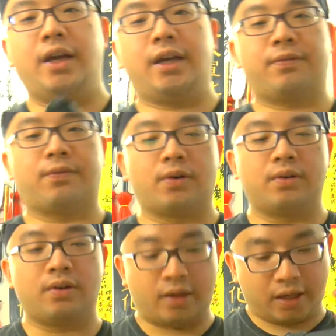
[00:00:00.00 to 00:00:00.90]
It's
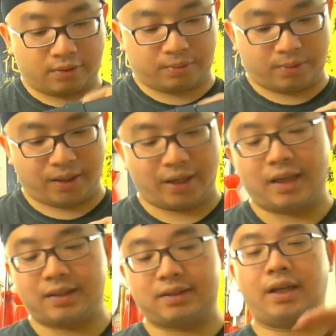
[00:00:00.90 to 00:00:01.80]
for looking through it
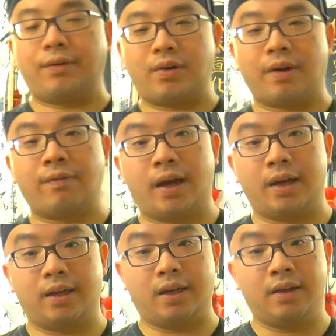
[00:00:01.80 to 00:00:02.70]
and see if you have
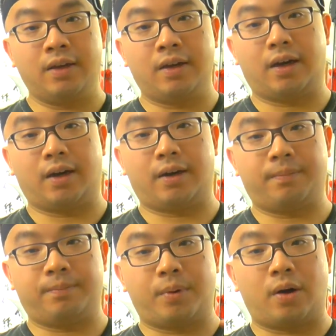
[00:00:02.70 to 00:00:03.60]
any
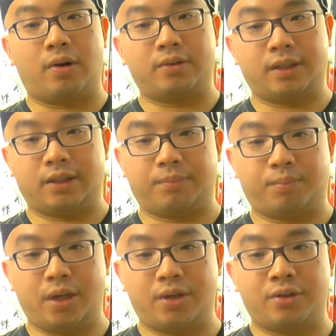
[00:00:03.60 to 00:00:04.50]
balls in the
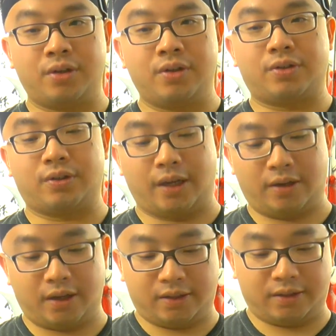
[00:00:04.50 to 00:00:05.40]
breech, so that
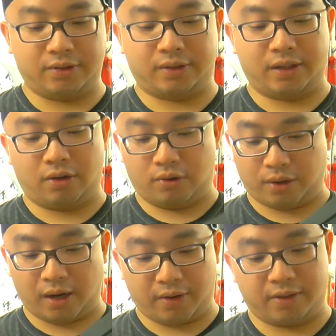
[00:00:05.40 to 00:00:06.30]
you can still see,
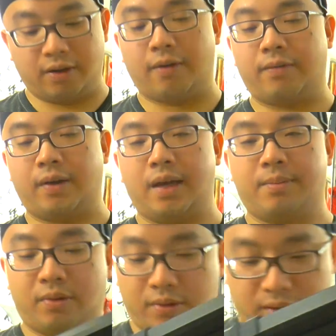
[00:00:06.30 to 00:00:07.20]
oh, I still have ammo or